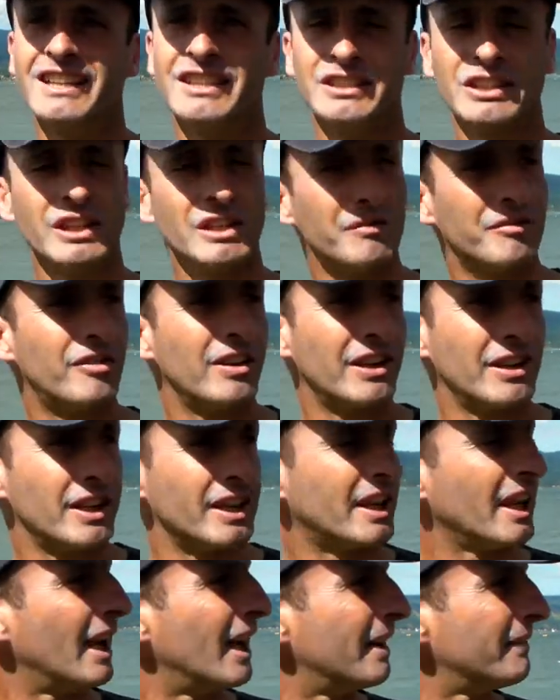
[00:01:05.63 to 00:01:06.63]
So he can fill in the
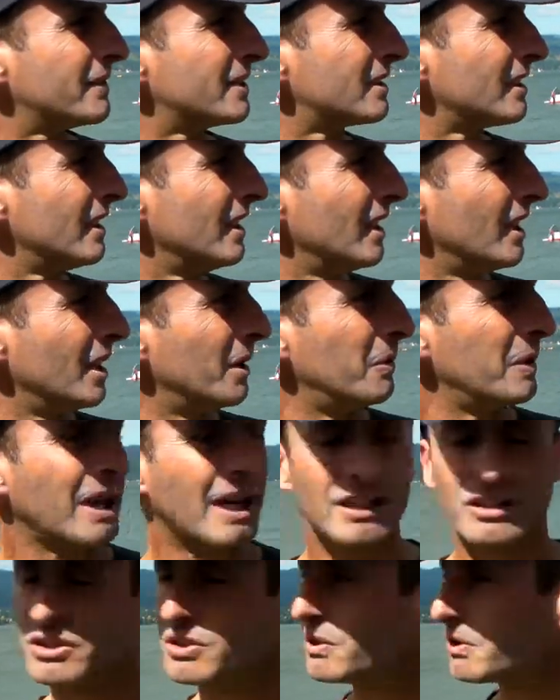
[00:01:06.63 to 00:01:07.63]
gaps. And we
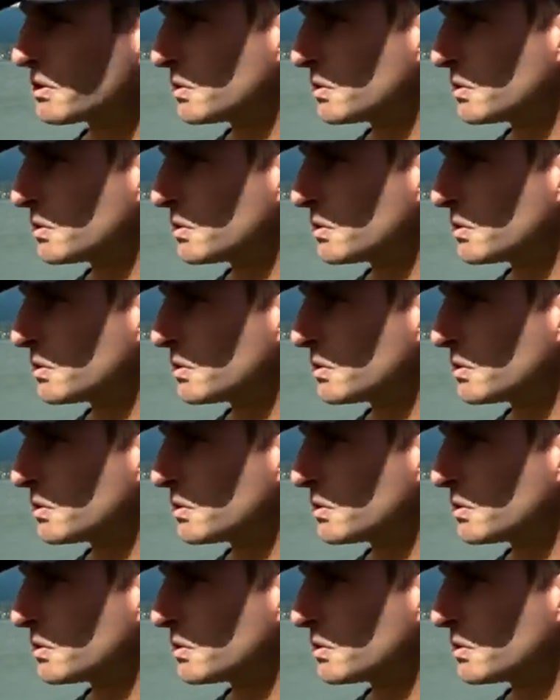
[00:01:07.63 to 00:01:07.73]
had short